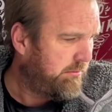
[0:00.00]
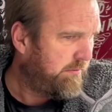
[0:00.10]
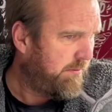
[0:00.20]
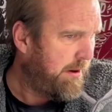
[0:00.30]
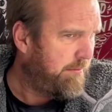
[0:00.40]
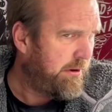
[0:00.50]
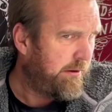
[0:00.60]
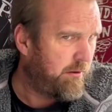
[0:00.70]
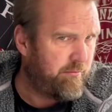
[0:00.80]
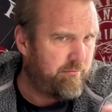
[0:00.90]
From memory,
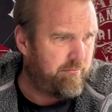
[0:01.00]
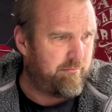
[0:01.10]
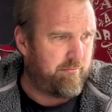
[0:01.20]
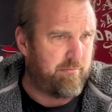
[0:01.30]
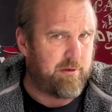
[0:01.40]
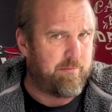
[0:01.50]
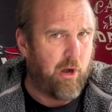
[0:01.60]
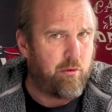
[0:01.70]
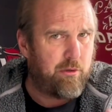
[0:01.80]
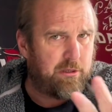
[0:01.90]
got some
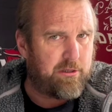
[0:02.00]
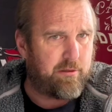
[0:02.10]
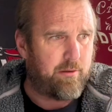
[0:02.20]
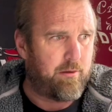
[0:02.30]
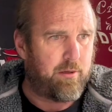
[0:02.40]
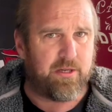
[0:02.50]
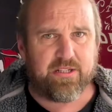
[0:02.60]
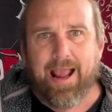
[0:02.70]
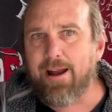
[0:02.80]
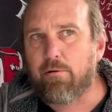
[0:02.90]
notes
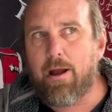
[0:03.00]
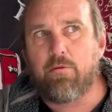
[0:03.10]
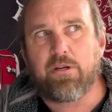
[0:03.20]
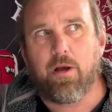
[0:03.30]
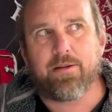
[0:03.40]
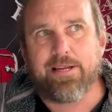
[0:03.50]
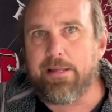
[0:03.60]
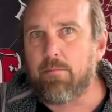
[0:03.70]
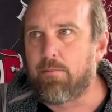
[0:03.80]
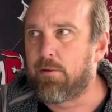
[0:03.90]
scattered around. You can't see
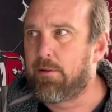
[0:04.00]
them.